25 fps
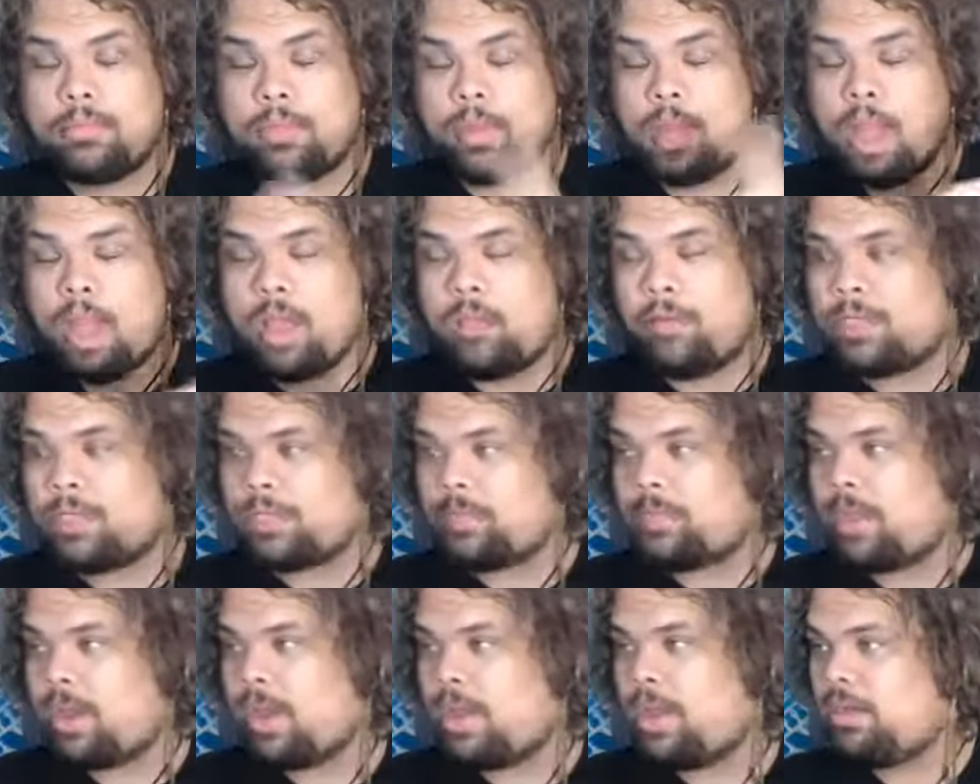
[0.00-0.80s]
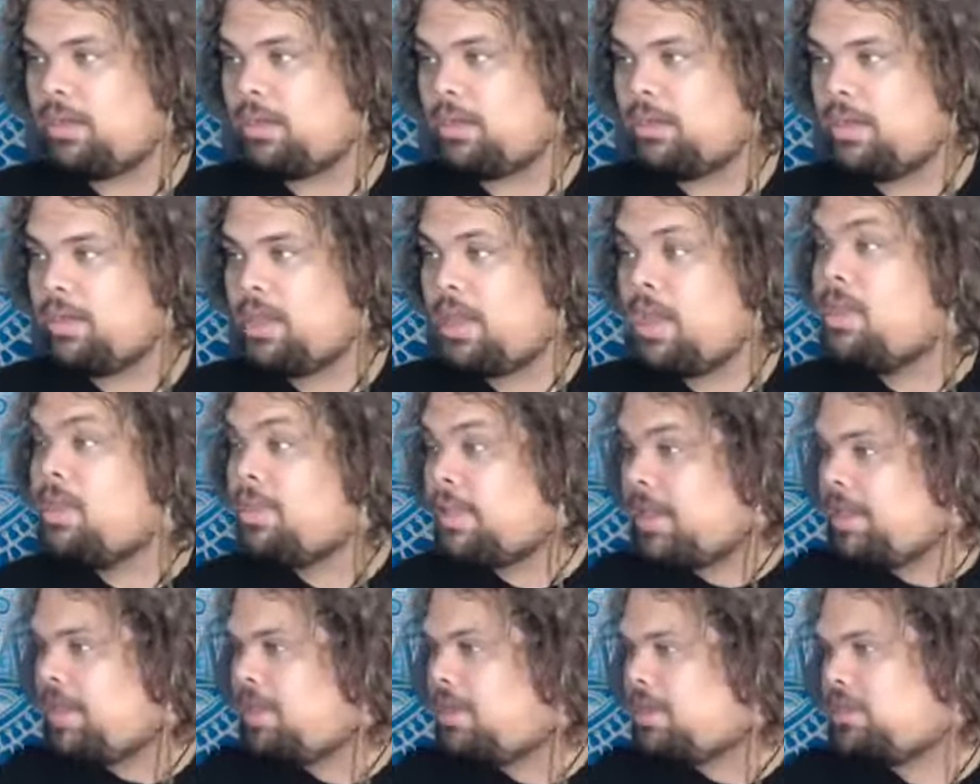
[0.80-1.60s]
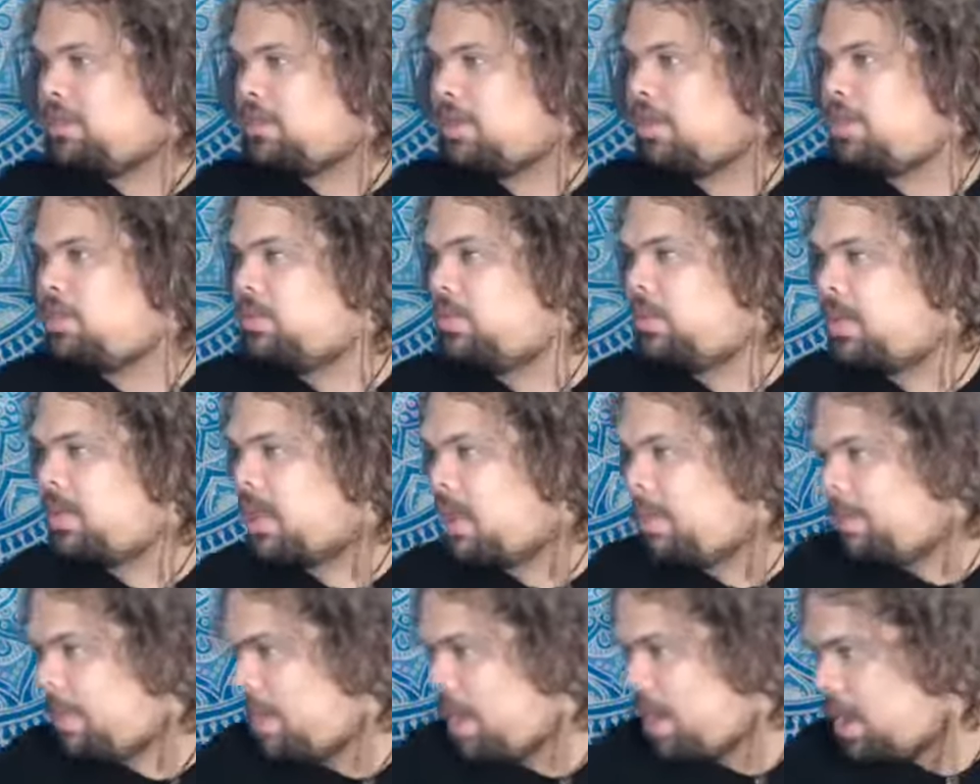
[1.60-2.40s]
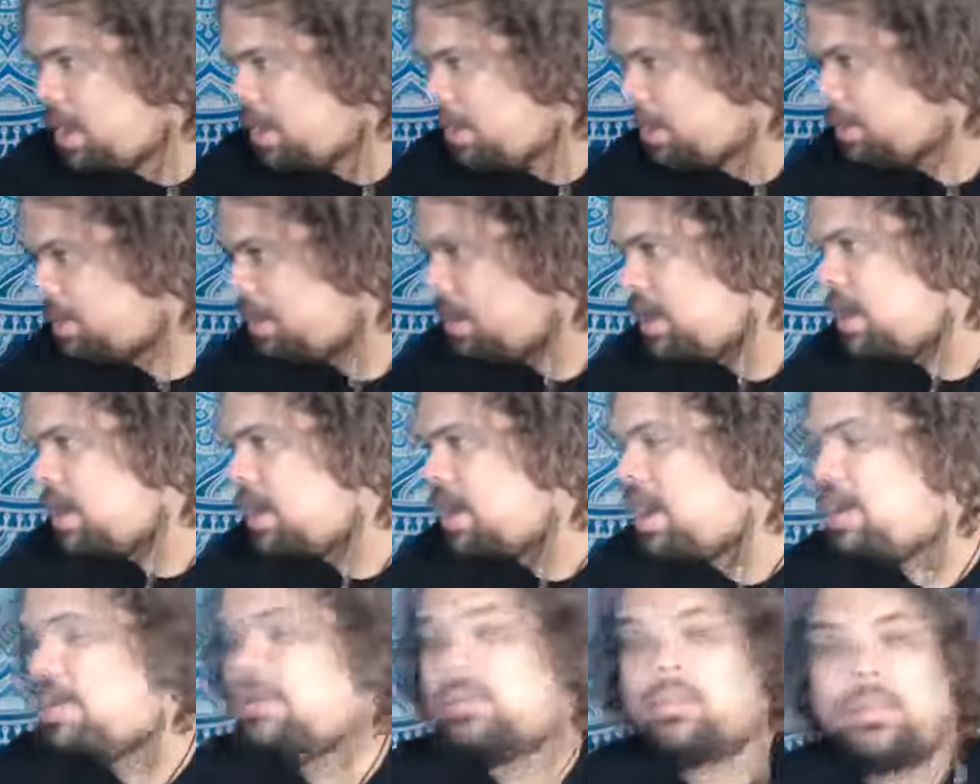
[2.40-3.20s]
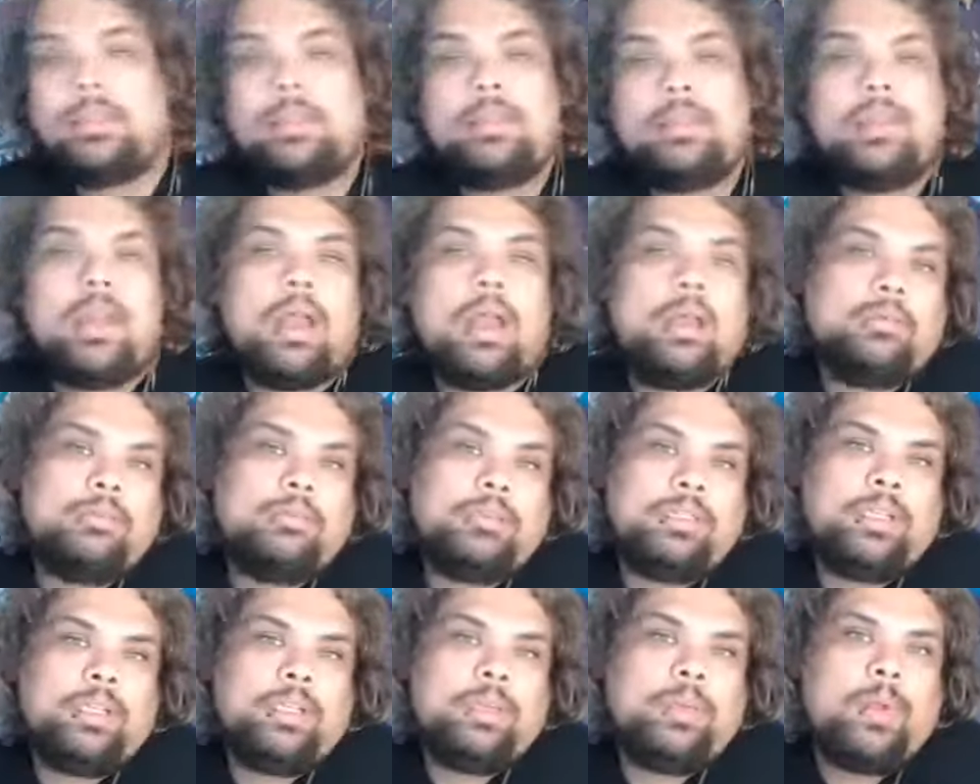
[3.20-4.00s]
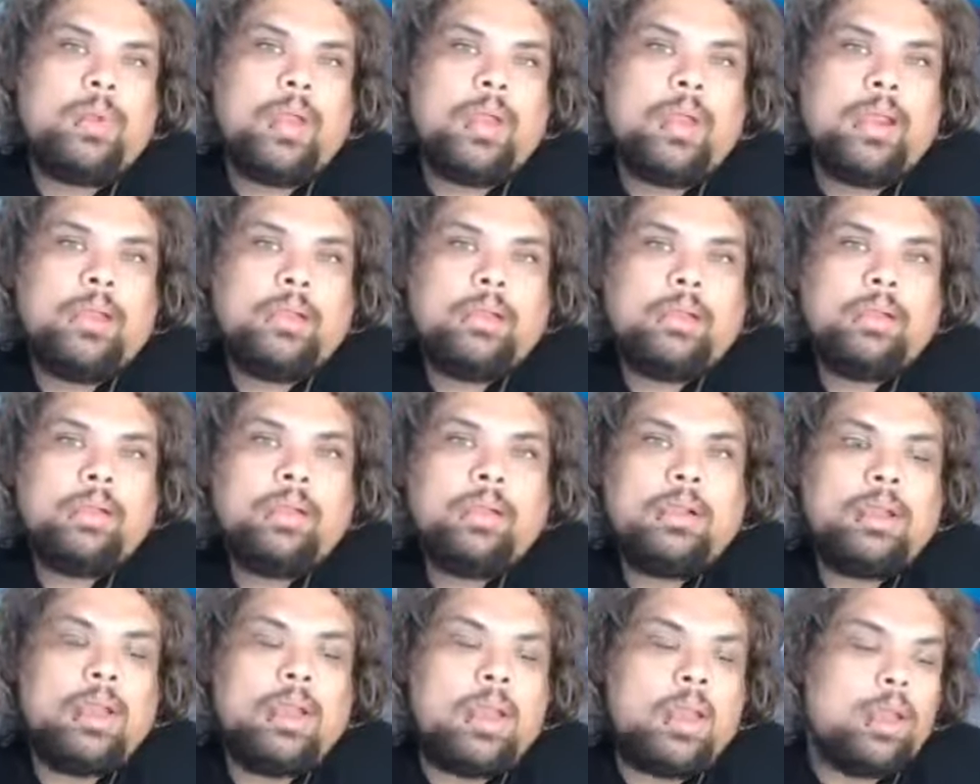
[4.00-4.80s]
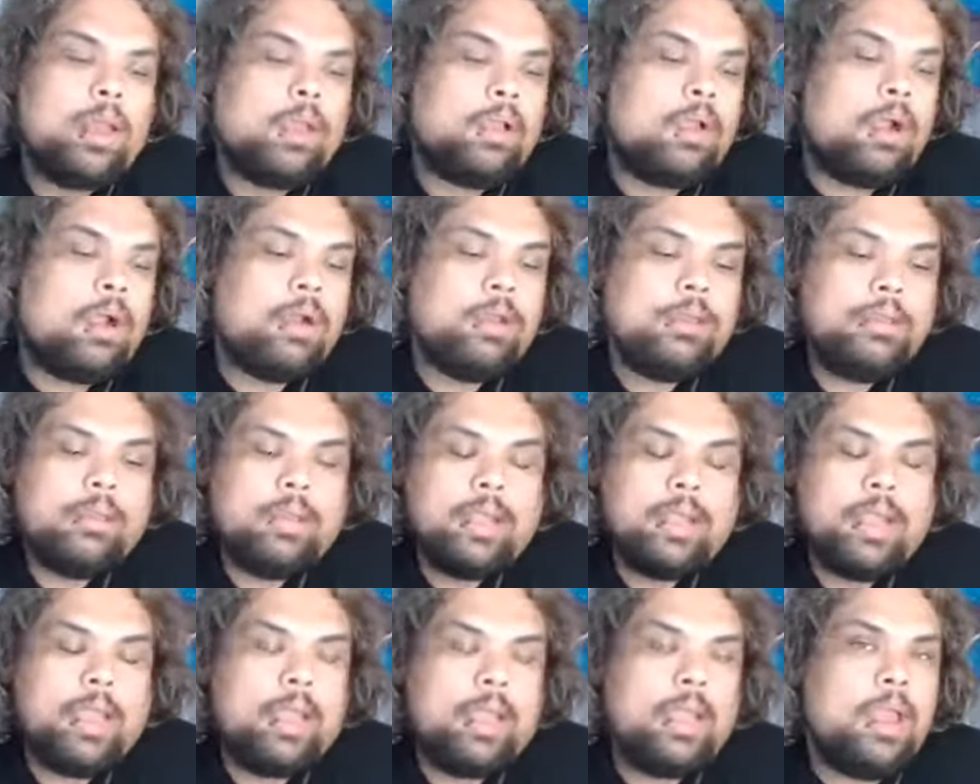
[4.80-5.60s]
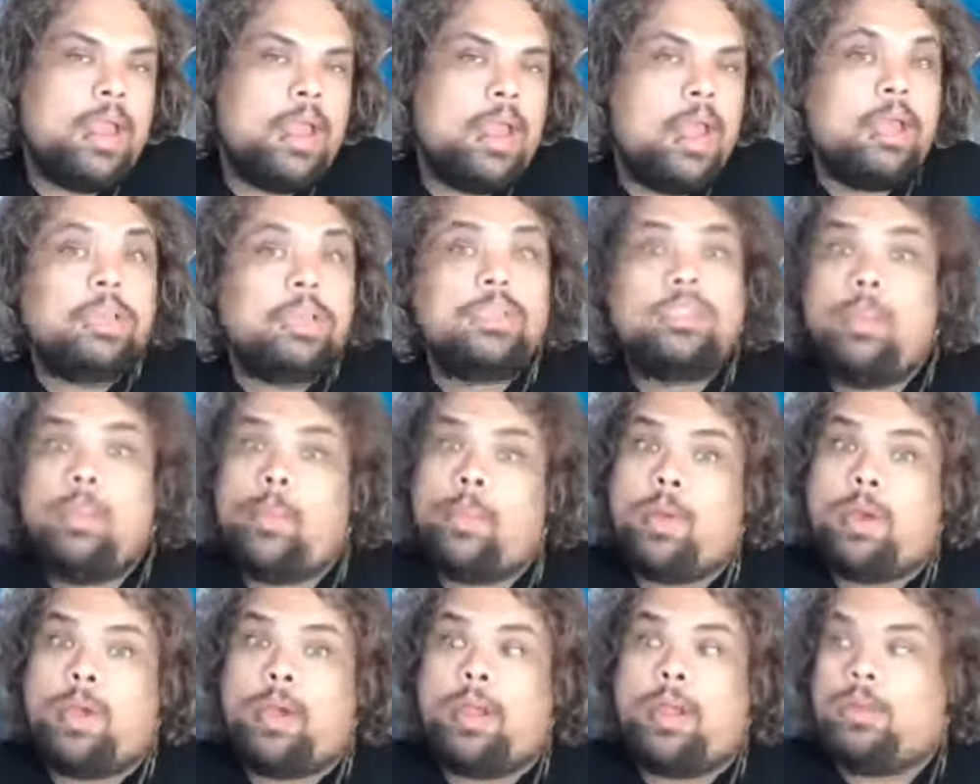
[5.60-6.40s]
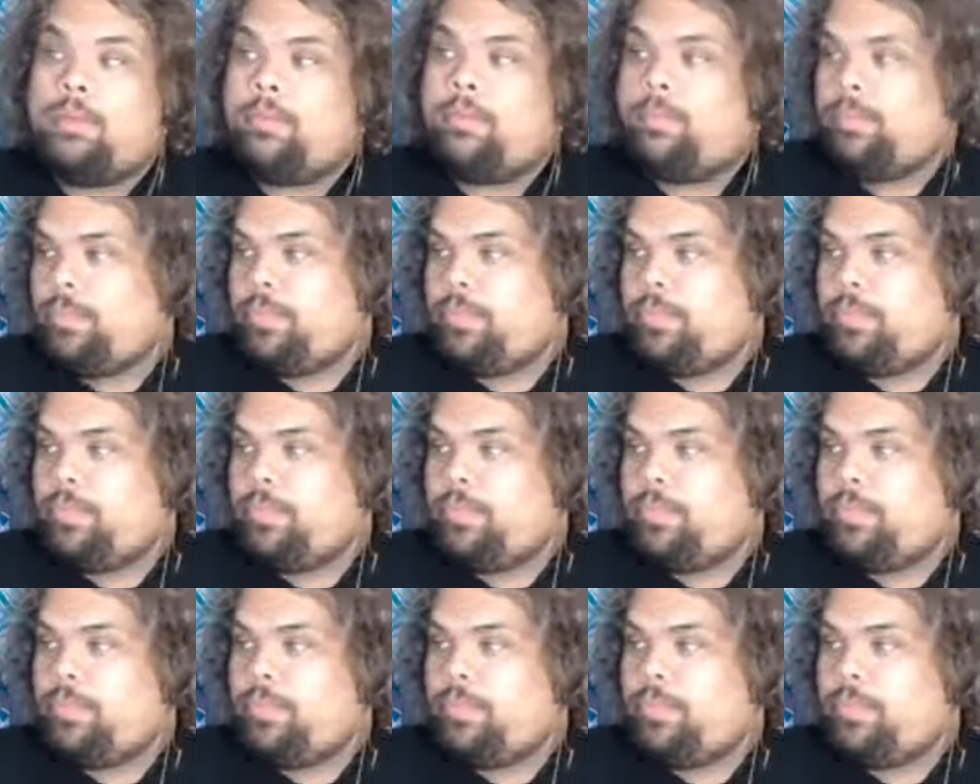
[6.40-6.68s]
I'll respond. Thank you, Trish. We'll come back. I'll do another card of the day tomorrow.